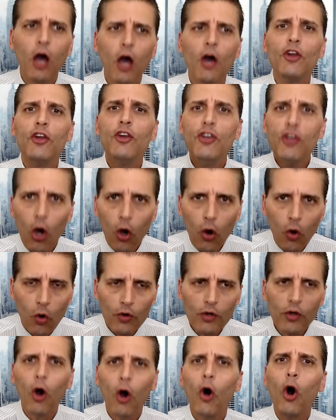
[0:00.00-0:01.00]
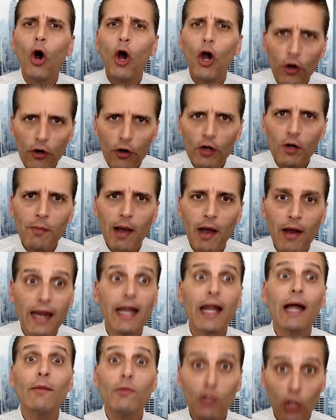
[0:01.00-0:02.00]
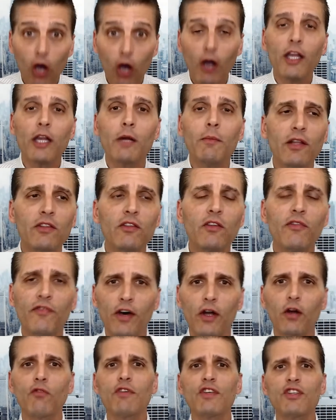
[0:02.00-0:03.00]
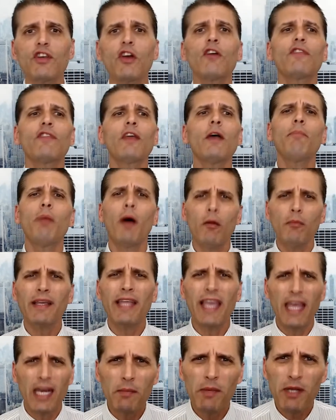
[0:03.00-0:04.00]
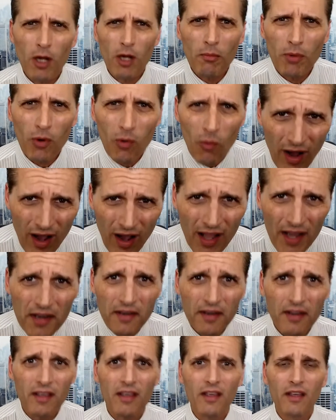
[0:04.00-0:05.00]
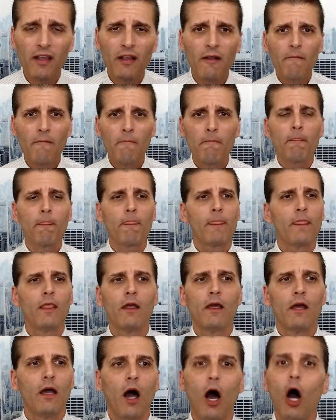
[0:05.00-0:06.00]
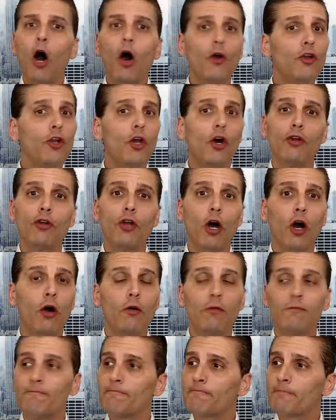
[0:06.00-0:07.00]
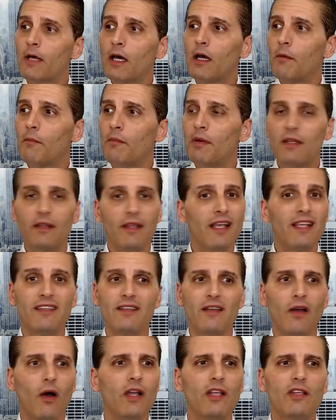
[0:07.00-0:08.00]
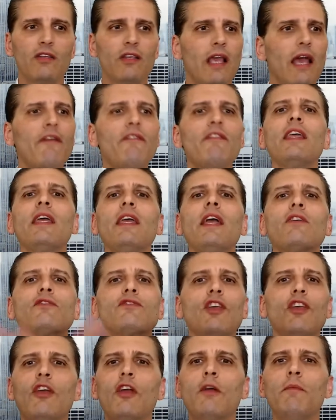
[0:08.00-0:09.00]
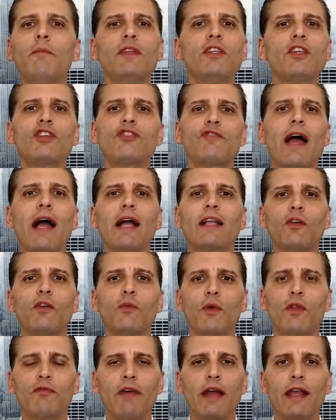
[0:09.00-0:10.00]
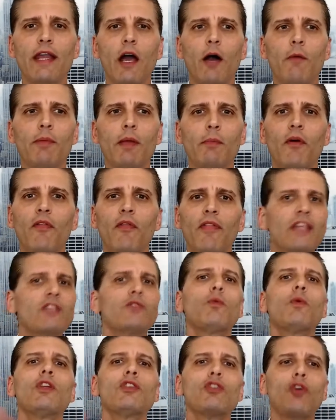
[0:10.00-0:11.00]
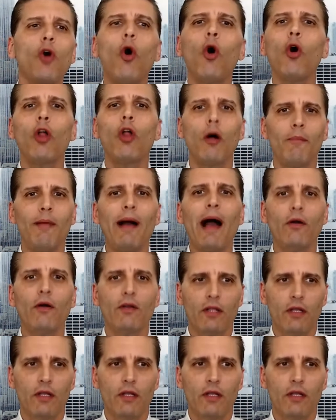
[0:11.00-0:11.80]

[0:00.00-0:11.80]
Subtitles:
known, or heard about? And I'm talking about the Federal Reserve. They're public enemy number one. Oh, no. But it's everything else that you can be distracted with right now, people. That's what it's all about.